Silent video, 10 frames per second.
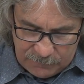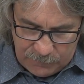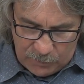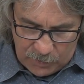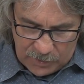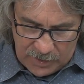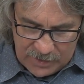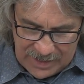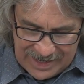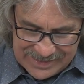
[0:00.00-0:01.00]
for
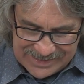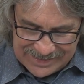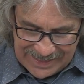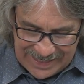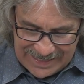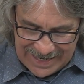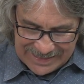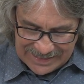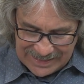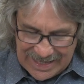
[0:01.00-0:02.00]
they had slain
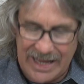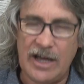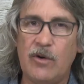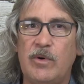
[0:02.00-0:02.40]
Athaliah